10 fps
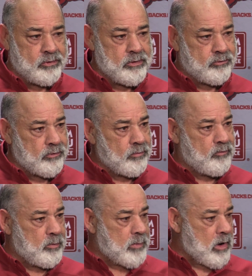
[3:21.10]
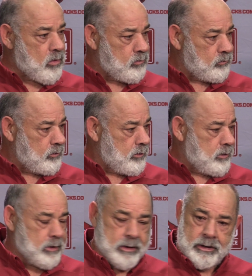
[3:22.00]
you throw the football,
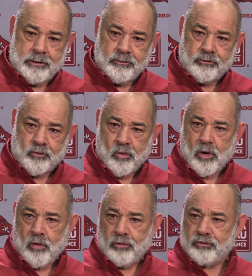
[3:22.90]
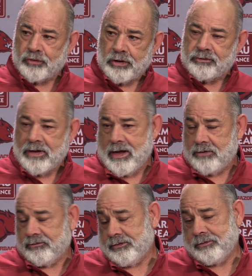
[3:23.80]
score all those
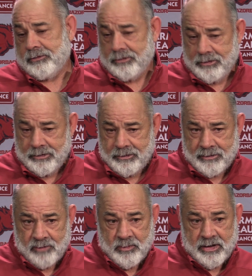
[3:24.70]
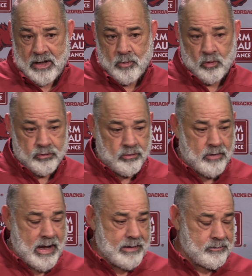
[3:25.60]
touchdowns, and they've been able to do
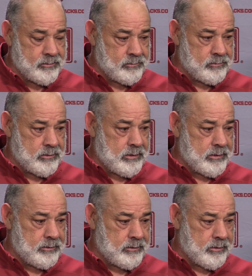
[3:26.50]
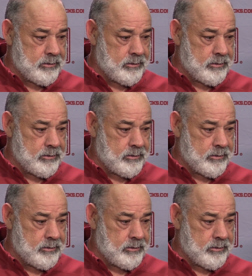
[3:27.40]
that. And